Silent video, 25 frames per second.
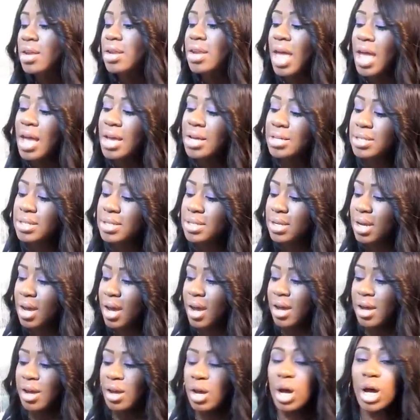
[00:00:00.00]
Next,
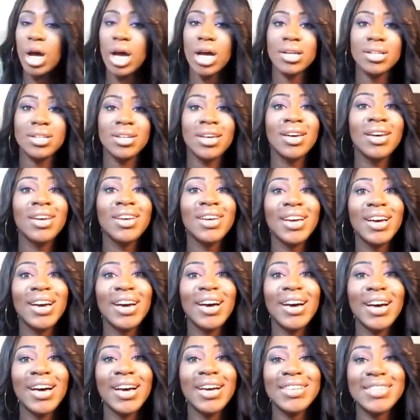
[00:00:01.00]
I got
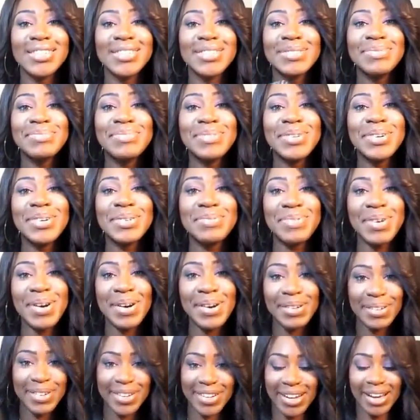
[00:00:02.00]
some more
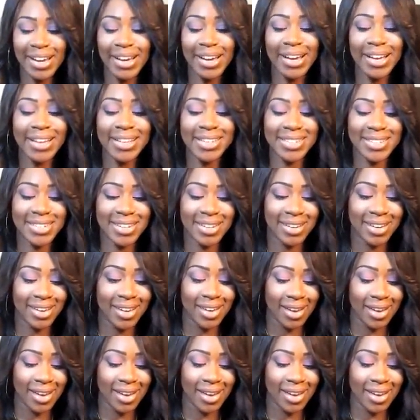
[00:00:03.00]
polka dot